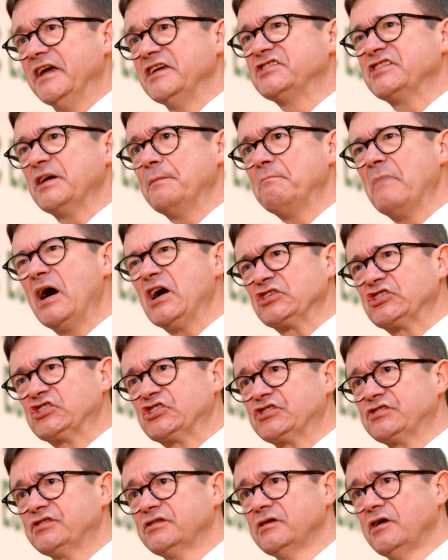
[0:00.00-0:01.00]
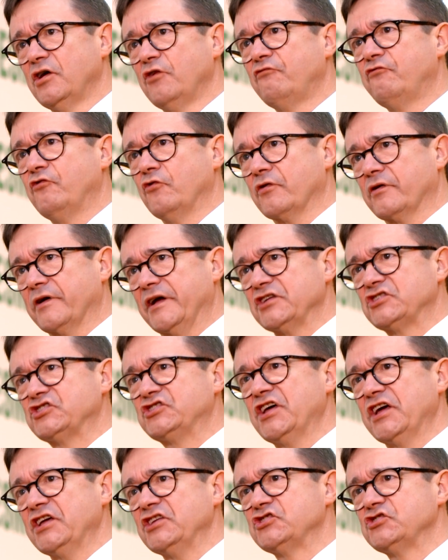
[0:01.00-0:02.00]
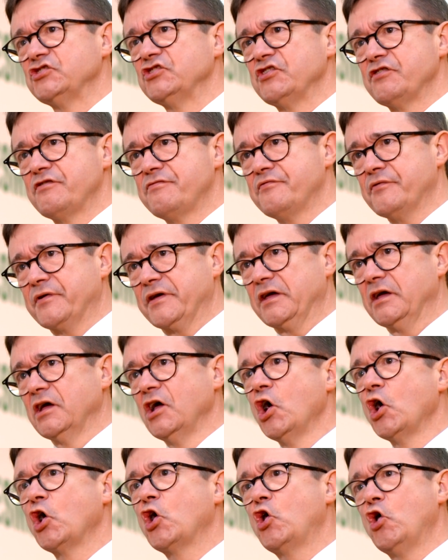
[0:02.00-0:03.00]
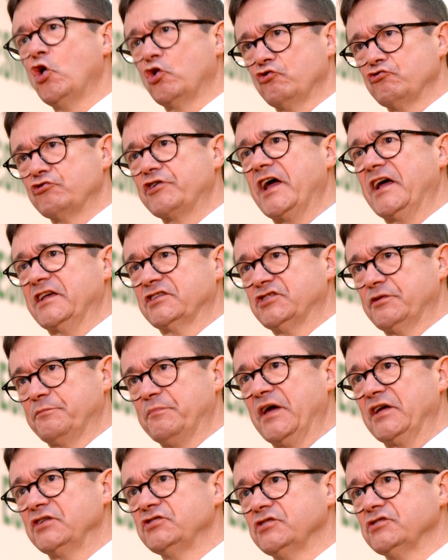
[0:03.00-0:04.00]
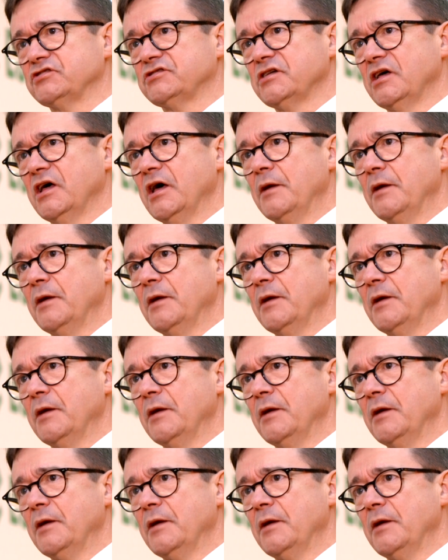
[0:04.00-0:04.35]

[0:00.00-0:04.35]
is a must for stage 3 colon cancer patients,